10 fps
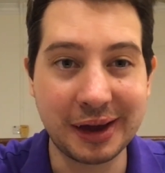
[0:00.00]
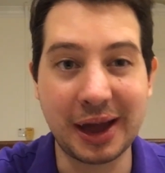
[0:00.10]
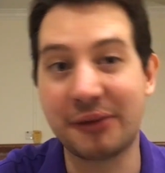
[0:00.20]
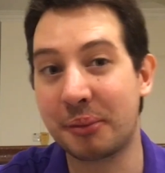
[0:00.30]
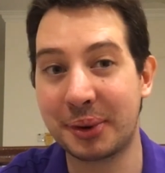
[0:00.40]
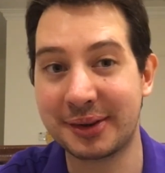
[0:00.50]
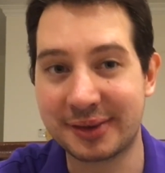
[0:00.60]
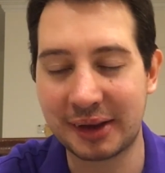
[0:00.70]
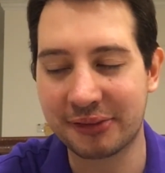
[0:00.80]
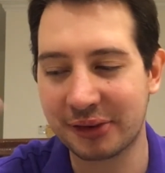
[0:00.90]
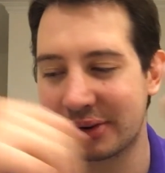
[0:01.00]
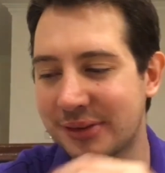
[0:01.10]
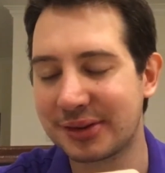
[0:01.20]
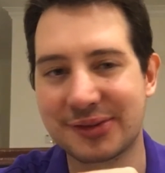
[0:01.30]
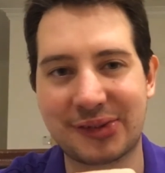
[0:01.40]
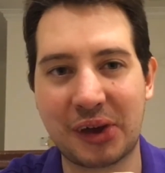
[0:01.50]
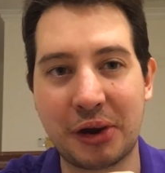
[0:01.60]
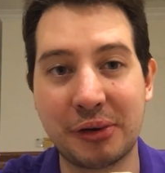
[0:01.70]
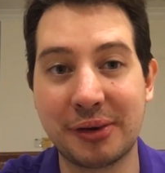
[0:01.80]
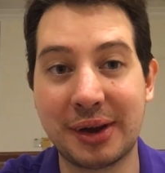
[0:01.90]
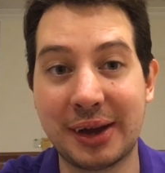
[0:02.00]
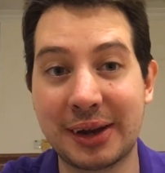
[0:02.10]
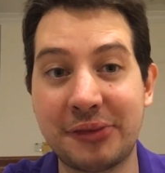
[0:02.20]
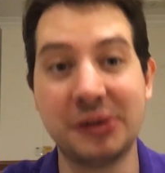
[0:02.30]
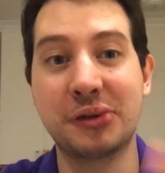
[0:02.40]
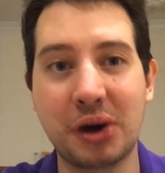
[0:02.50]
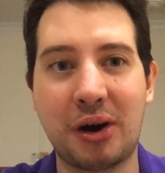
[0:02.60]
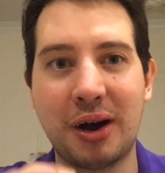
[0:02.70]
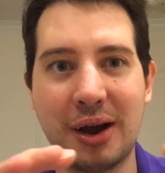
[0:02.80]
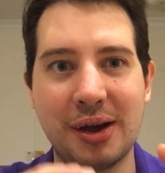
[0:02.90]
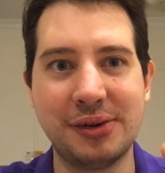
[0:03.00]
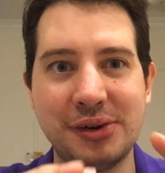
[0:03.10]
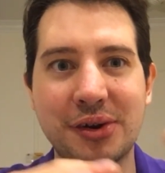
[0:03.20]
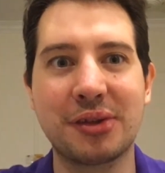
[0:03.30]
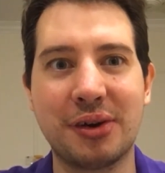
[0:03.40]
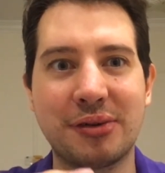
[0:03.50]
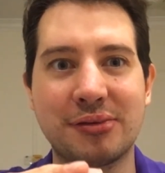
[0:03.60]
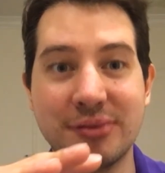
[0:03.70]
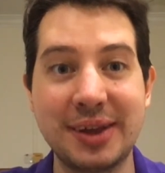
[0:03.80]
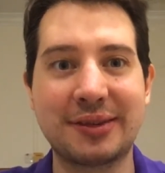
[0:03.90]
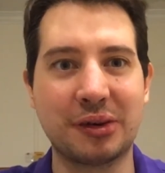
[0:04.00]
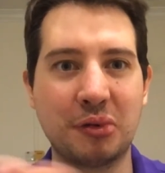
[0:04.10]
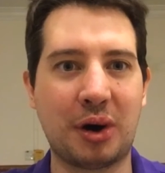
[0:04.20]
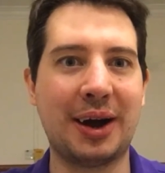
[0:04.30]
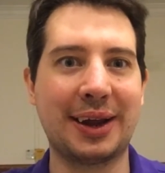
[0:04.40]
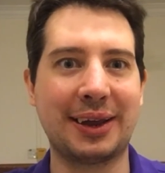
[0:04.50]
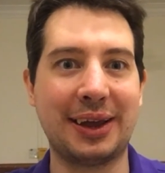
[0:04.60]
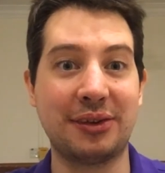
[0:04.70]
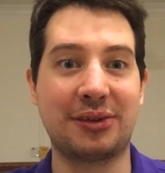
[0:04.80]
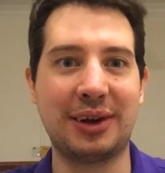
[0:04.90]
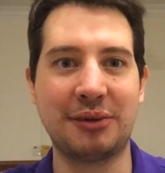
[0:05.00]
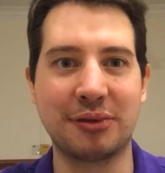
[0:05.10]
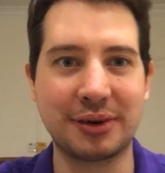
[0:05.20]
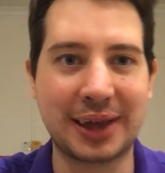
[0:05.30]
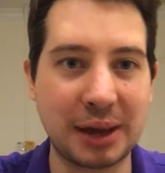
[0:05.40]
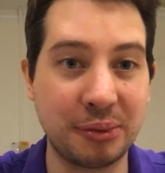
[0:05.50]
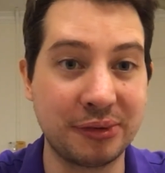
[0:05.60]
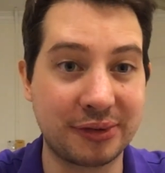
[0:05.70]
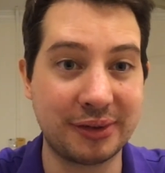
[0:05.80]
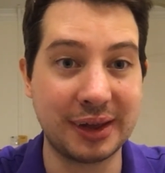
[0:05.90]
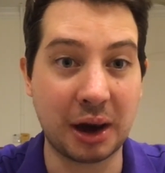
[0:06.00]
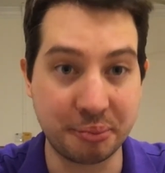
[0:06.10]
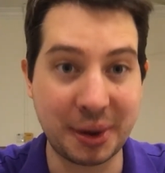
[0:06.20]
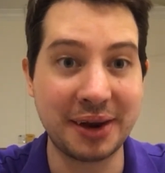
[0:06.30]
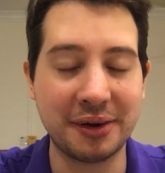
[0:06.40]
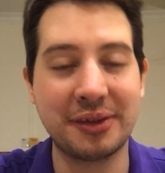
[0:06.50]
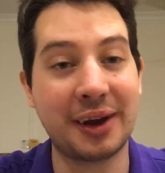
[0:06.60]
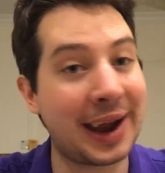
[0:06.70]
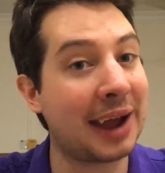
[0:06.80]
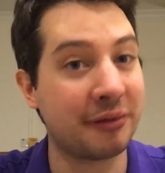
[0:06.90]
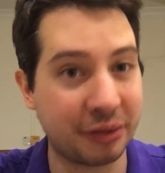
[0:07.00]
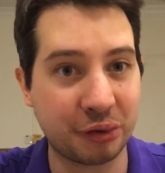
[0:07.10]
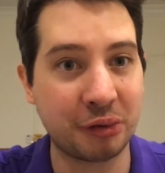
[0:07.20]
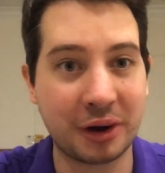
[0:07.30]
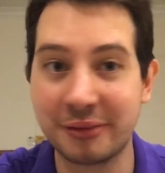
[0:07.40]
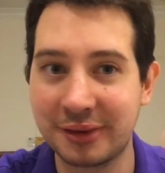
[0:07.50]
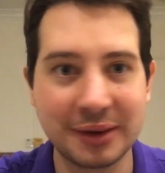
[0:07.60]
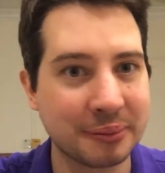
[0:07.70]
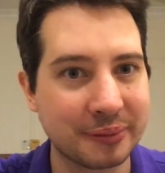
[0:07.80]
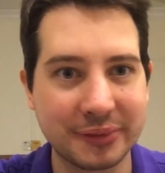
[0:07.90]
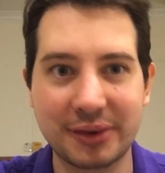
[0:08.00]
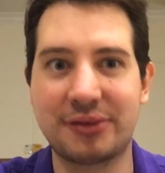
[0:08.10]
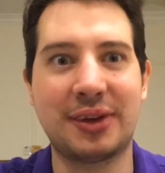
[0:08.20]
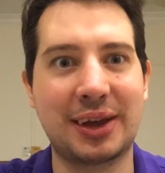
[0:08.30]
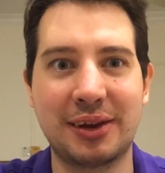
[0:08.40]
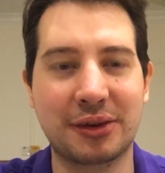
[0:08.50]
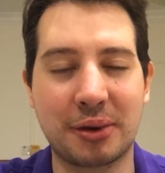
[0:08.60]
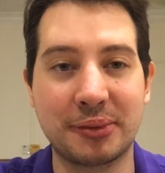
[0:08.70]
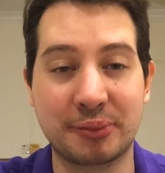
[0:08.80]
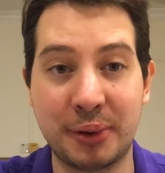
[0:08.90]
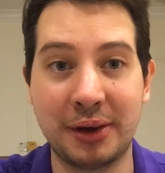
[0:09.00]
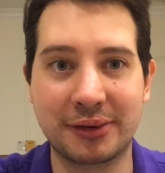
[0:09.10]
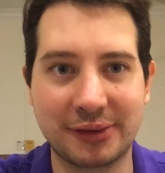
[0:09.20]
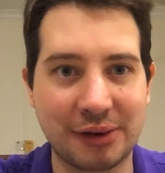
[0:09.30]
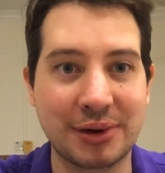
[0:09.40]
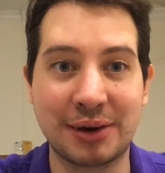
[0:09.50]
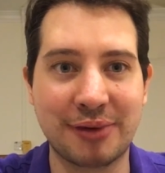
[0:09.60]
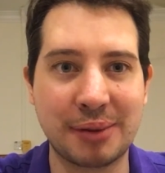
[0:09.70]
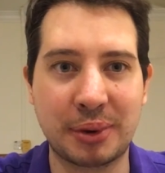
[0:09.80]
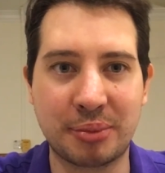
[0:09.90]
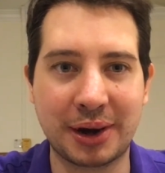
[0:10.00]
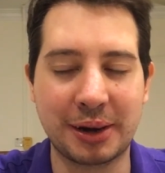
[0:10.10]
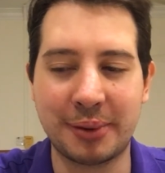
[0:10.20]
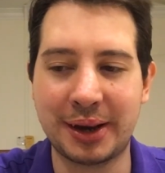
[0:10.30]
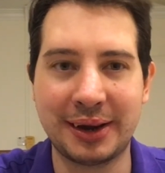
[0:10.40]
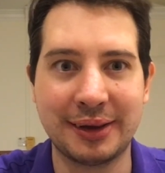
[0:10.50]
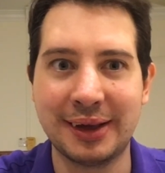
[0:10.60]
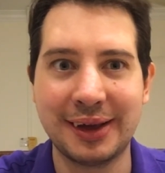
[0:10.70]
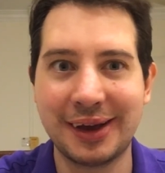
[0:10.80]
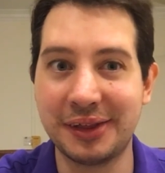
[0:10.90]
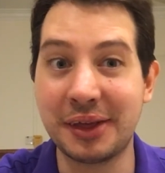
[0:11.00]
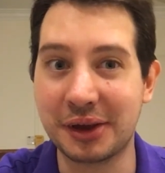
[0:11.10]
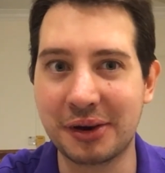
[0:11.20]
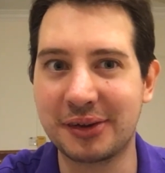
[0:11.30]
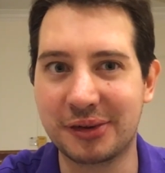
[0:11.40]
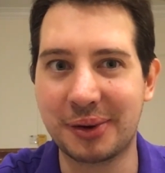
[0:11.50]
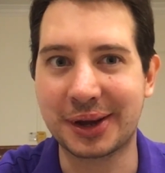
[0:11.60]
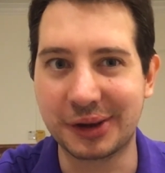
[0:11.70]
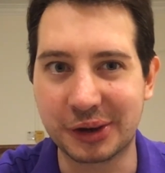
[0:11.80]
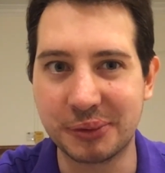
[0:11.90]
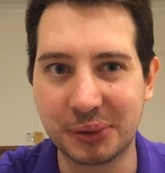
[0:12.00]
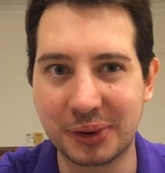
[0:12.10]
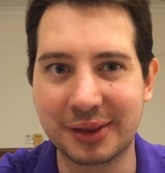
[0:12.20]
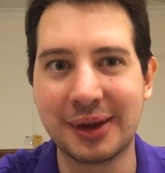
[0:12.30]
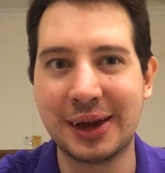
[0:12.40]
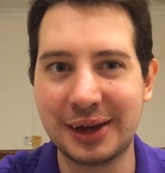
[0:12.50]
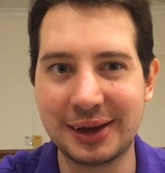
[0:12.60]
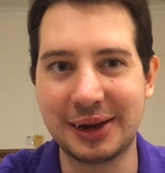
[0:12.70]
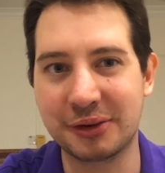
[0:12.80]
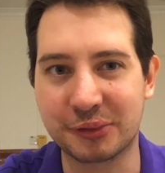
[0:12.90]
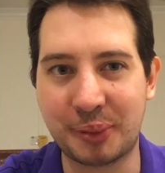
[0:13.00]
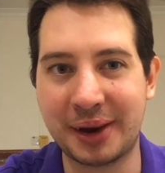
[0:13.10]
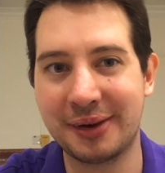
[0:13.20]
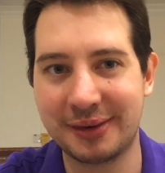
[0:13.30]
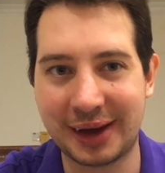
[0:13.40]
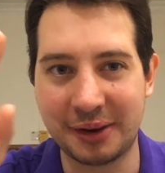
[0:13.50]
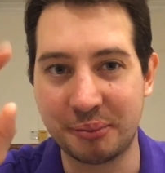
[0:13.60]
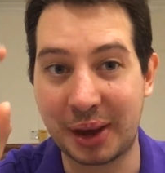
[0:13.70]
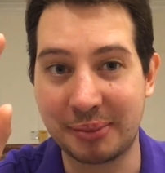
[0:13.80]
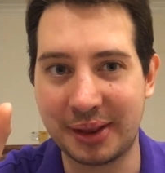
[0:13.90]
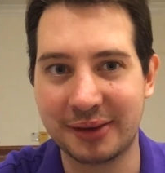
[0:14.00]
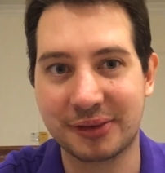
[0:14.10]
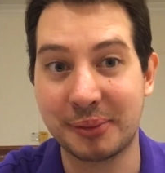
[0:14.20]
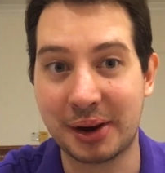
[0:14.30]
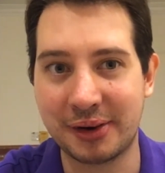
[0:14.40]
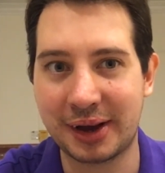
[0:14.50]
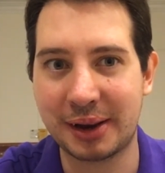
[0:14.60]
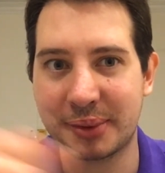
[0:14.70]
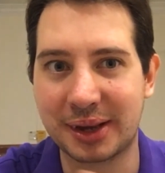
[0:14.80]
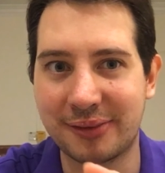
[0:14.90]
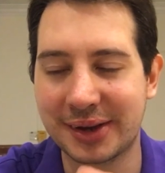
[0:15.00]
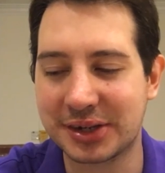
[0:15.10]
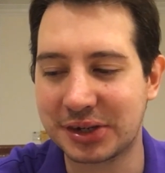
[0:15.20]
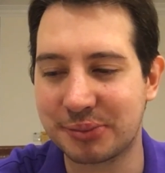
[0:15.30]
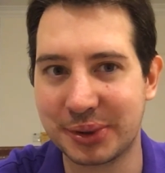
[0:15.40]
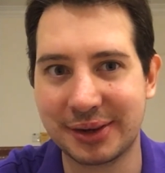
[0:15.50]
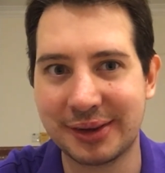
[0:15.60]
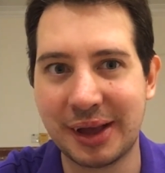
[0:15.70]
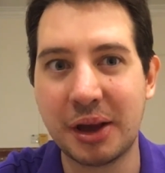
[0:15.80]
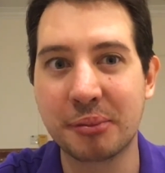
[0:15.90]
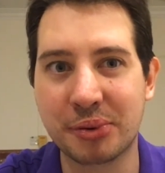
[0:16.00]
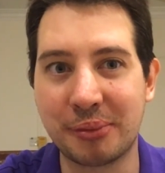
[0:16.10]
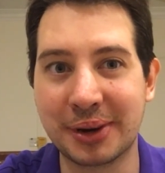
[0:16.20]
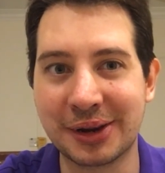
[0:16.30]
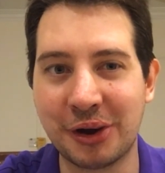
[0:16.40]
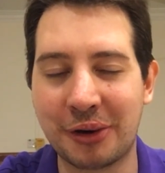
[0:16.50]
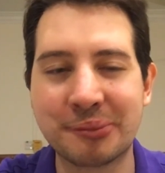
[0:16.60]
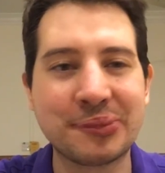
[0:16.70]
Everybody's different. So, and if you've got another reason why internally routed cables are better that I haven't thought of, stick it in the comments below, because I really racked my brain about it, and they're the only 2 I can come up with. It looks better, and maybe there's some aerodynamic advantage, but probably not.